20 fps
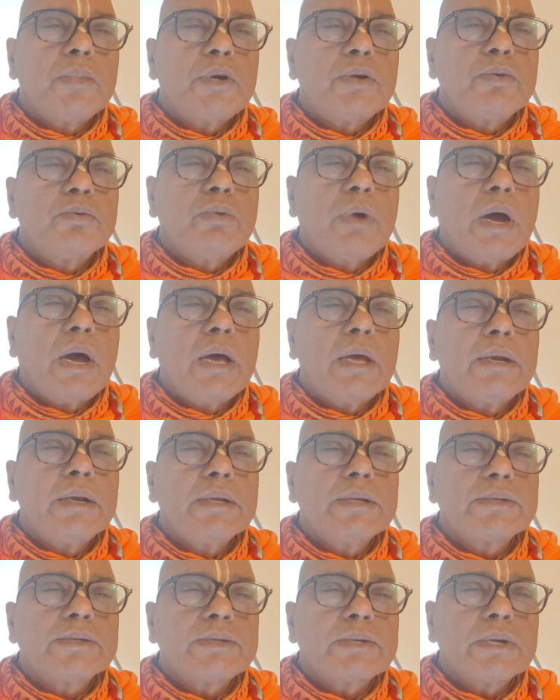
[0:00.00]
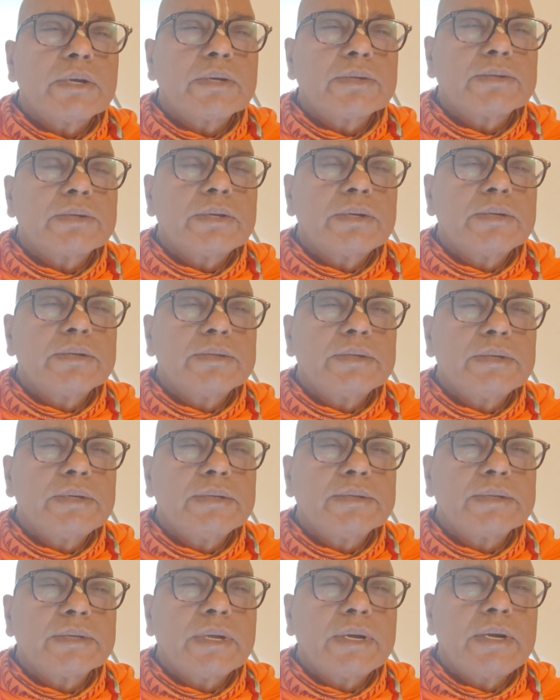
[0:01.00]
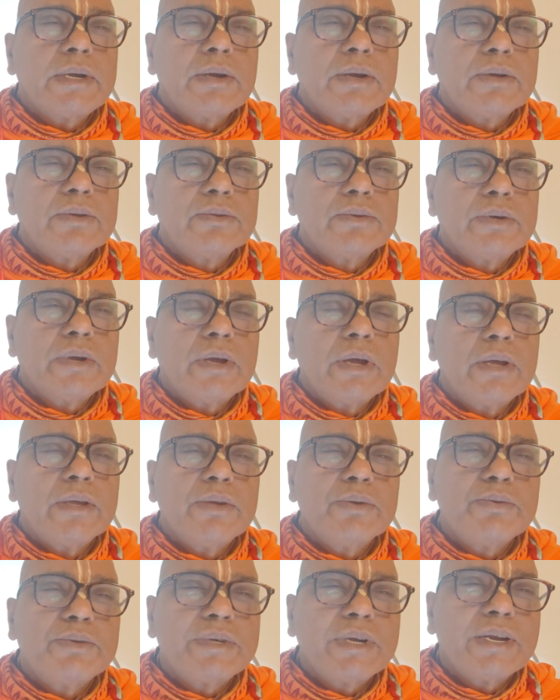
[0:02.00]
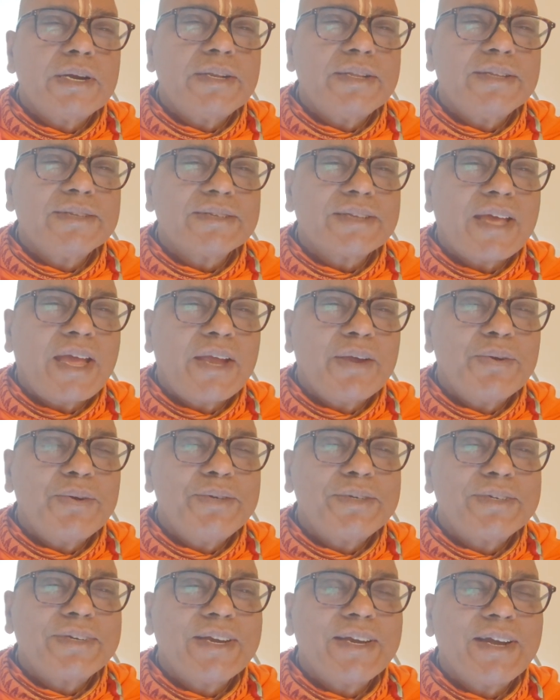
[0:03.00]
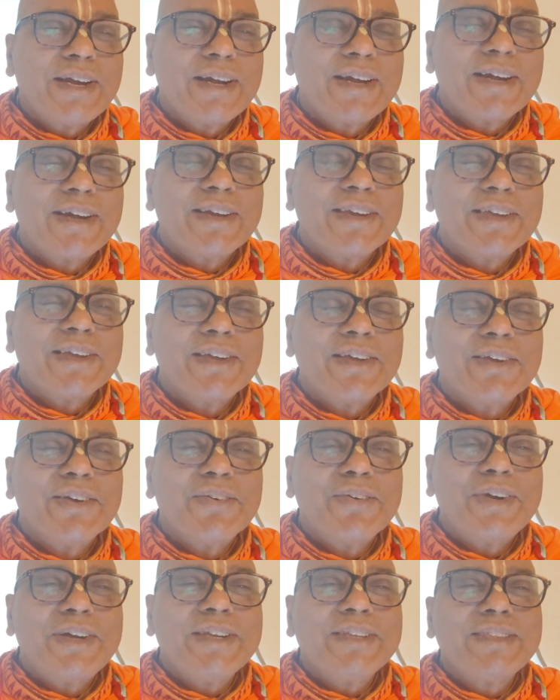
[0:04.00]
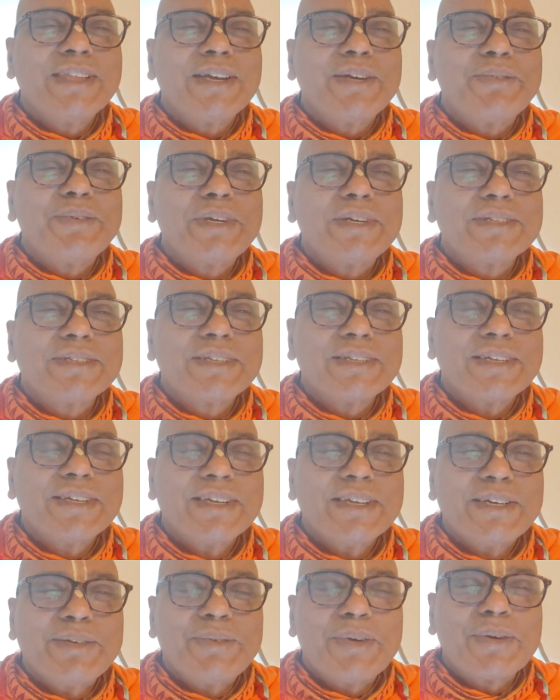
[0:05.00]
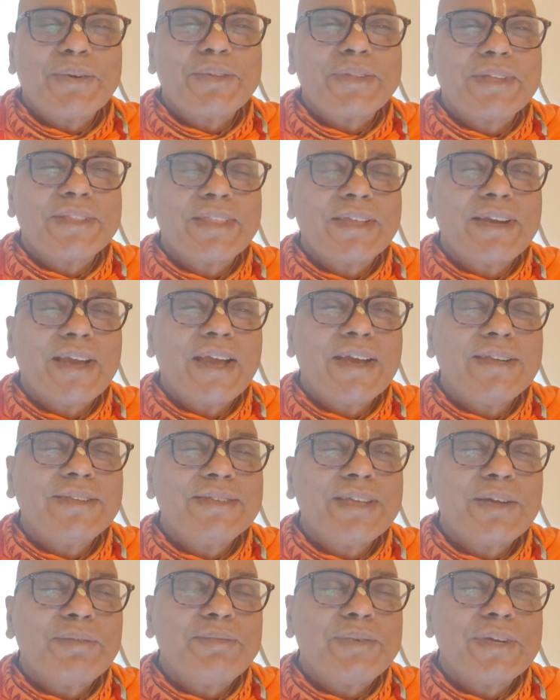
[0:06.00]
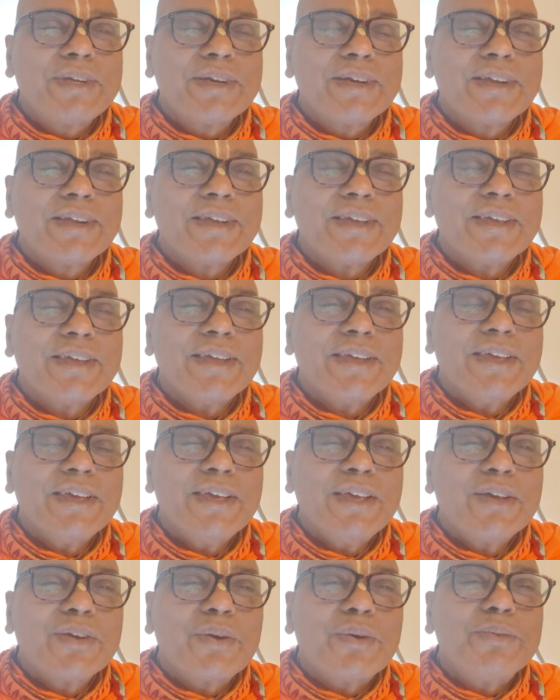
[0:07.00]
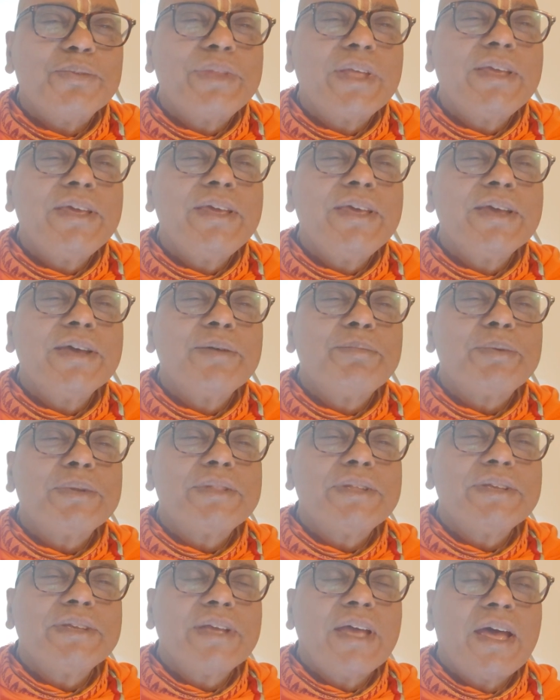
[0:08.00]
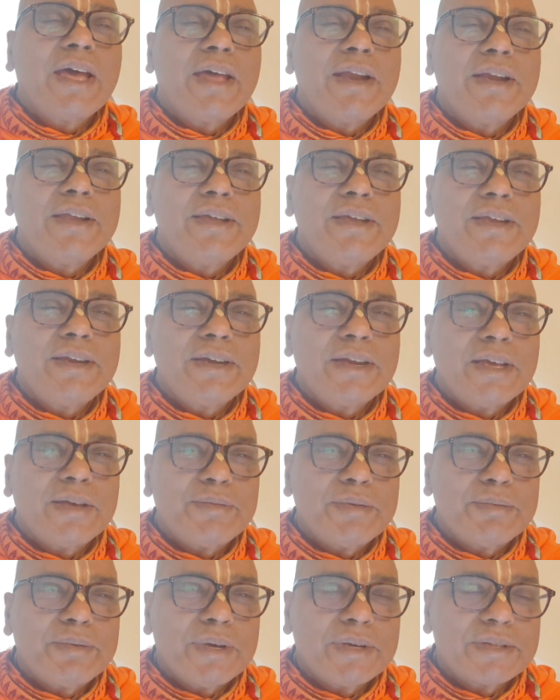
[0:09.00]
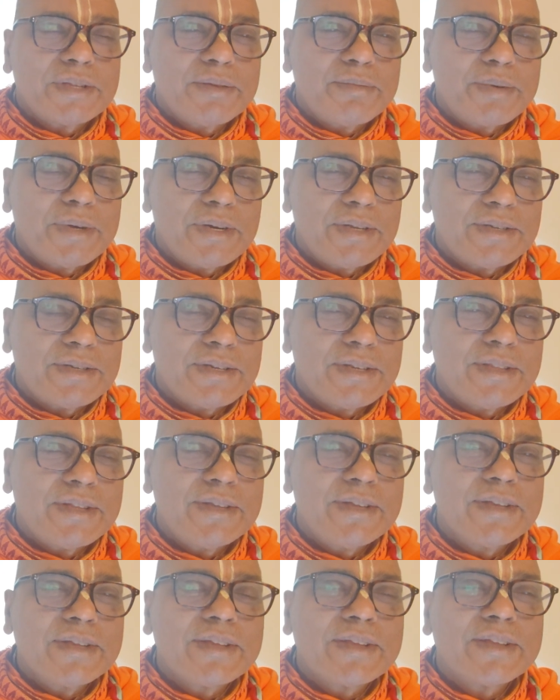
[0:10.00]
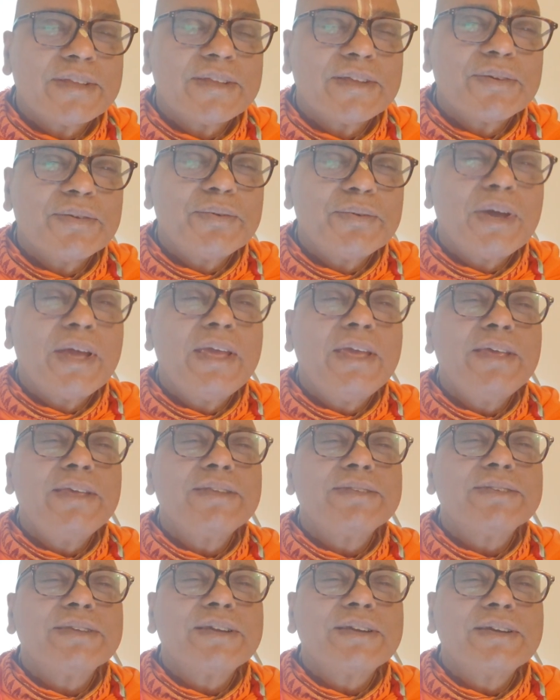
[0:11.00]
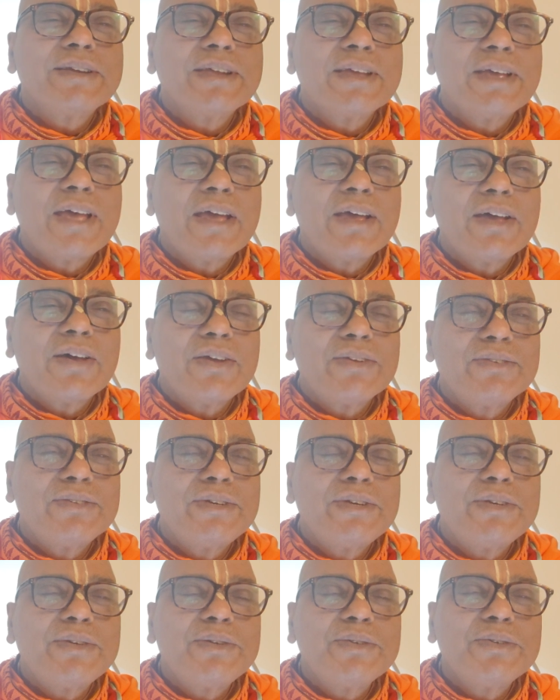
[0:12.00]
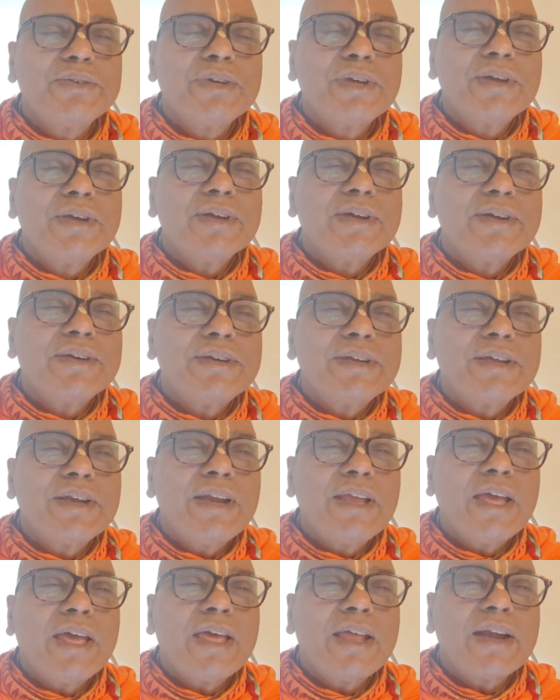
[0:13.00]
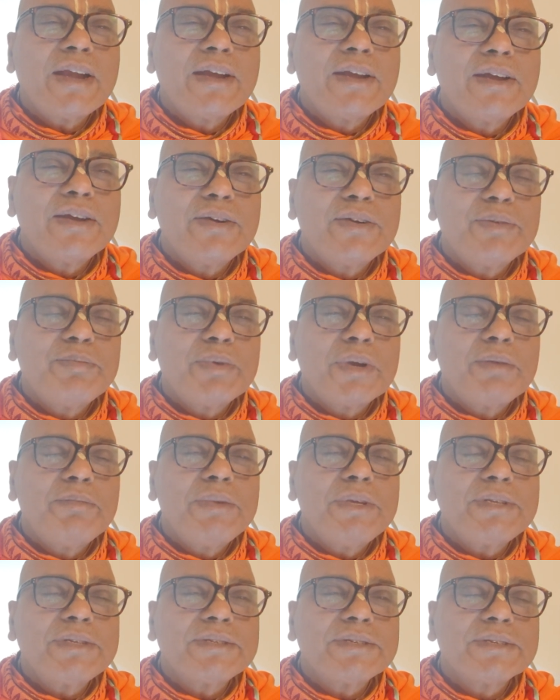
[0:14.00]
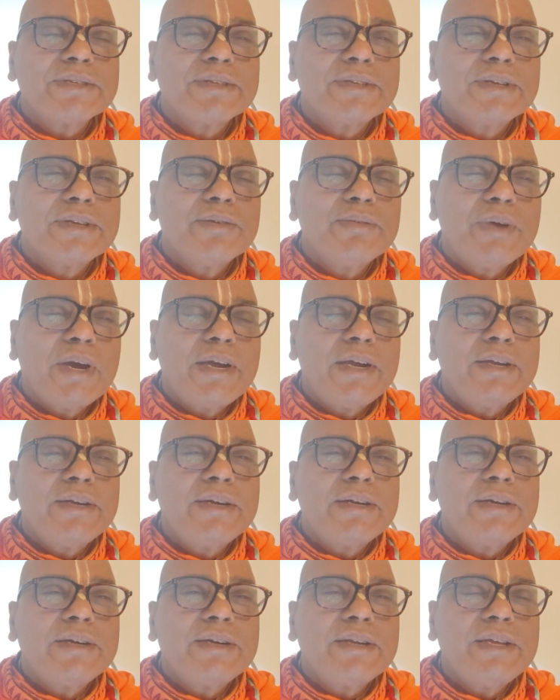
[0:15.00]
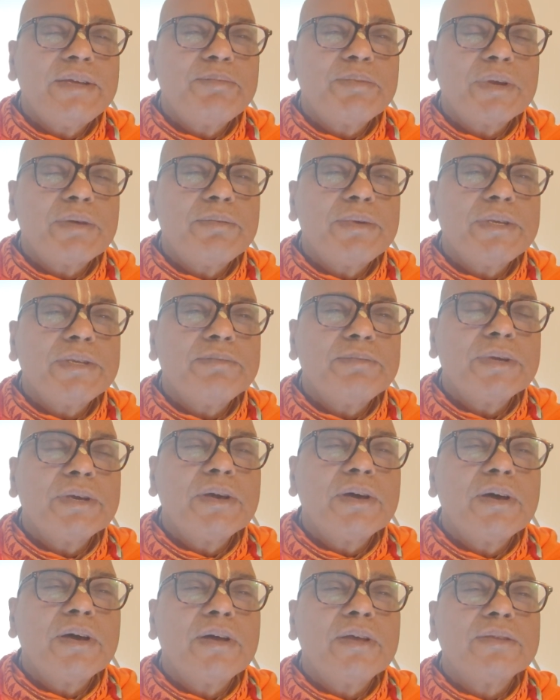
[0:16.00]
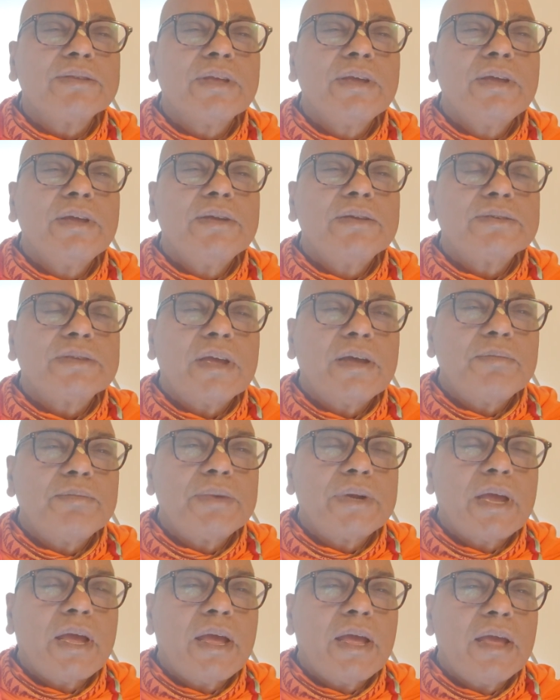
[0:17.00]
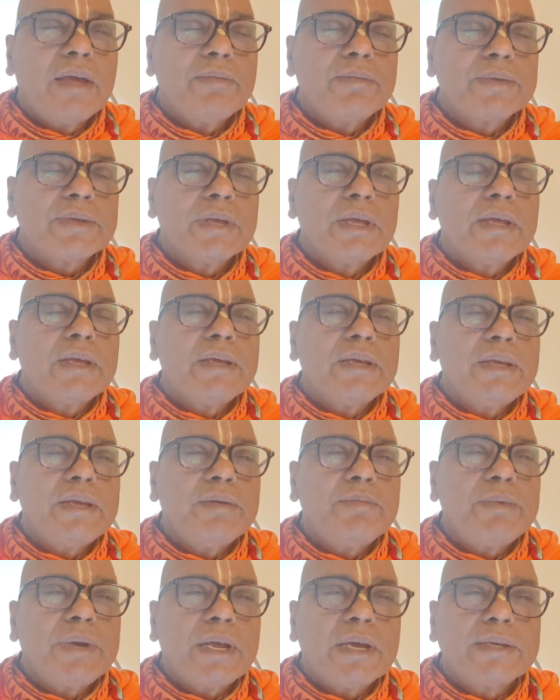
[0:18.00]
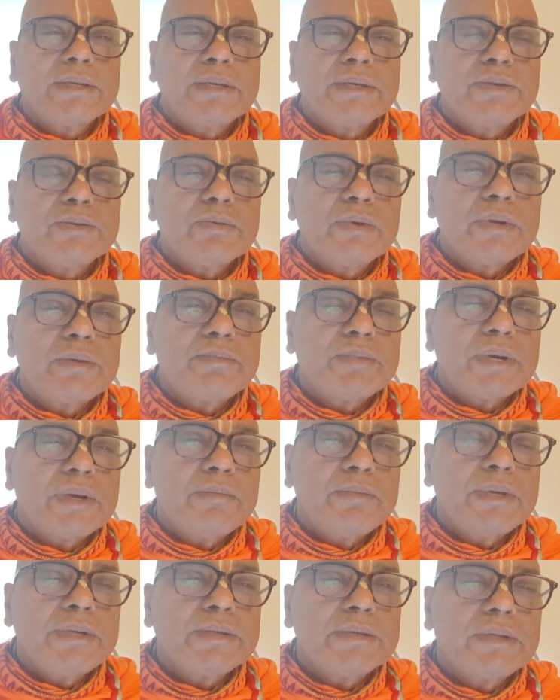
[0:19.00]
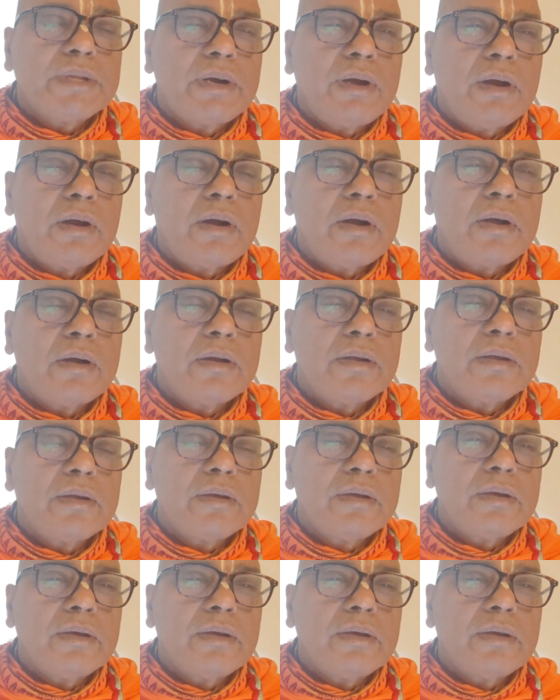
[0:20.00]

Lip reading: But one instruction he said, Arjuna, you tell this, I won't tell. What is that verse in Bhagavad Gita 9th chapter? Kauntaya pratijani nami bhakta pranasati. Why he said Arjuna to declare, to promise? Why didn't he promise? Because sometimes he breaks his own promise, the Lord.